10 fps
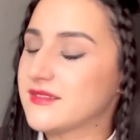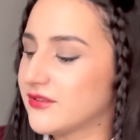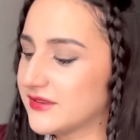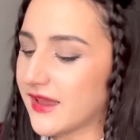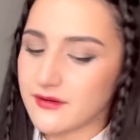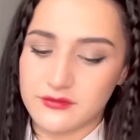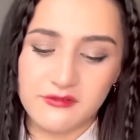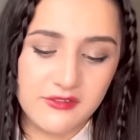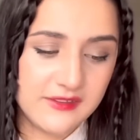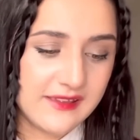down
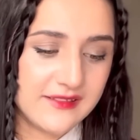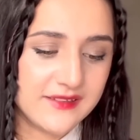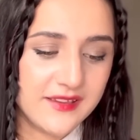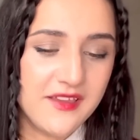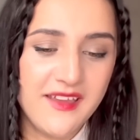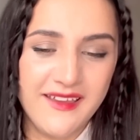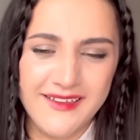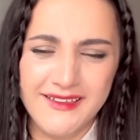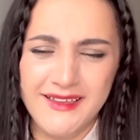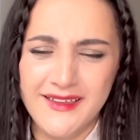of the scent.
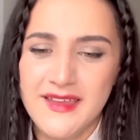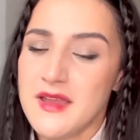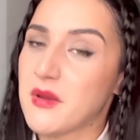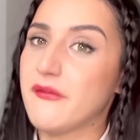But